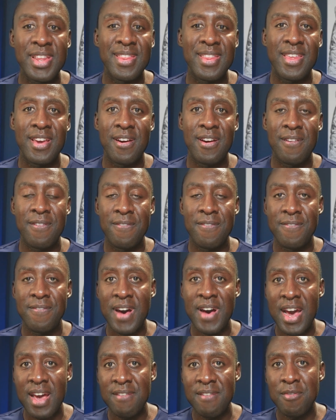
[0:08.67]
their
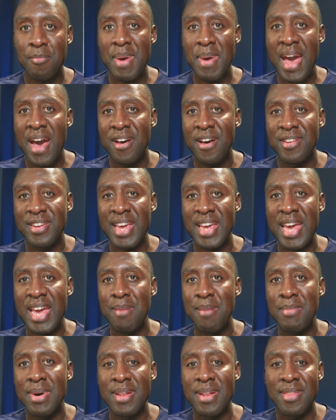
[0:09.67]
£5 a
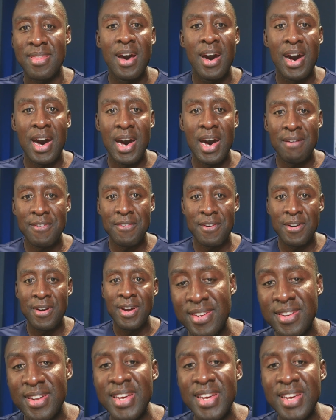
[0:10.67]
month offer